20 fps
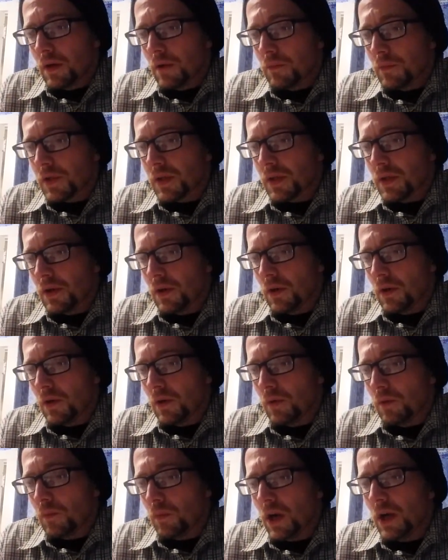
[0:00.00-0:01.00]

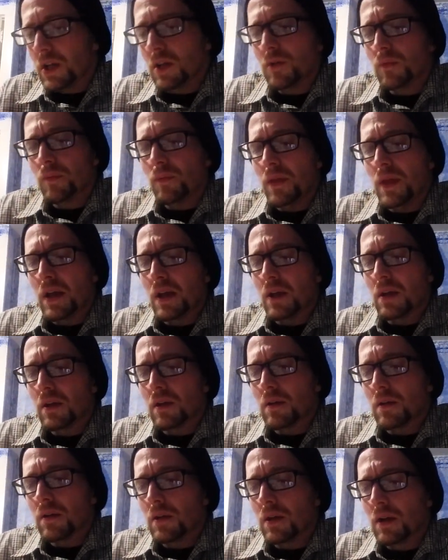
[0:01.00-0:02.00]
So why do you think,
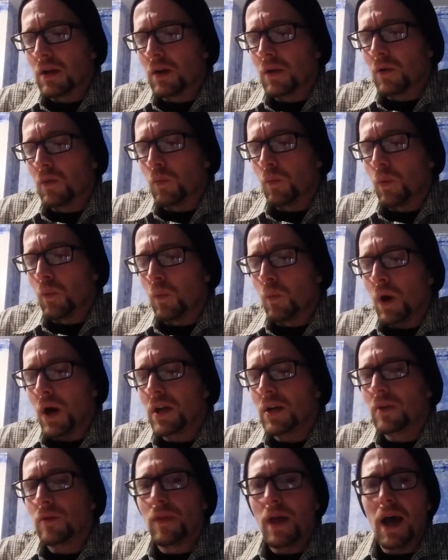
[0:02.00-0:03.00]

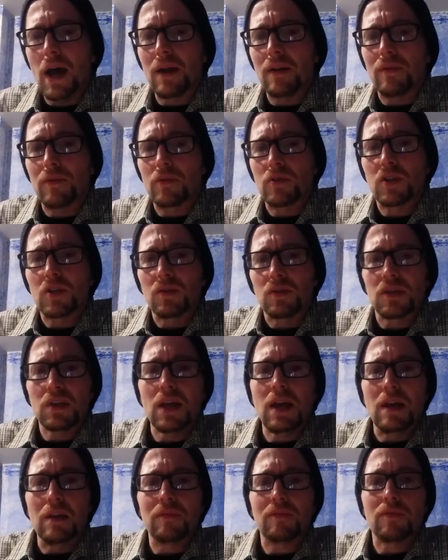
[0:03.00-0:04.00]
why do that if they're so
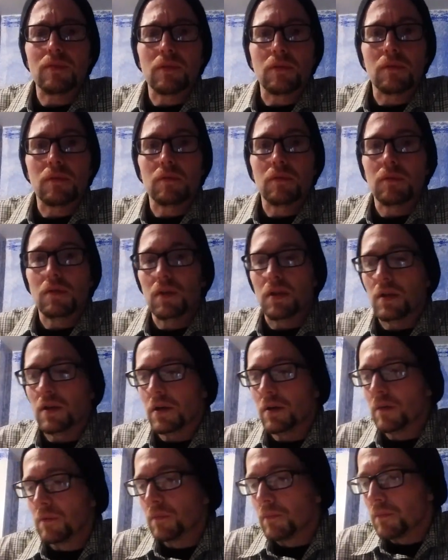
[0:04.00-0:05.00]
safe?
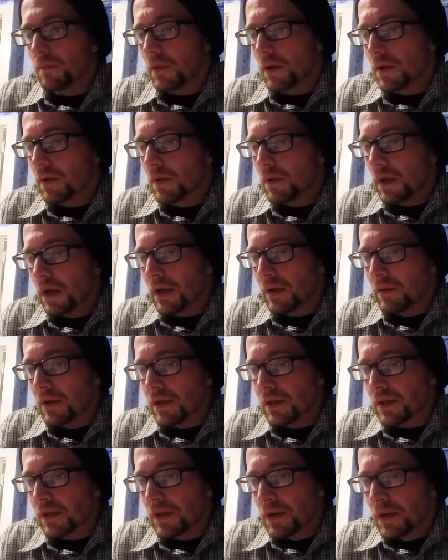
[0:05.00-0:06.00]
But
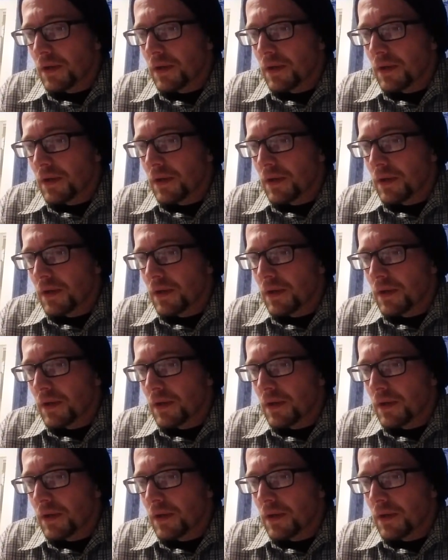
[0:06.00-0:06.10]
anyways.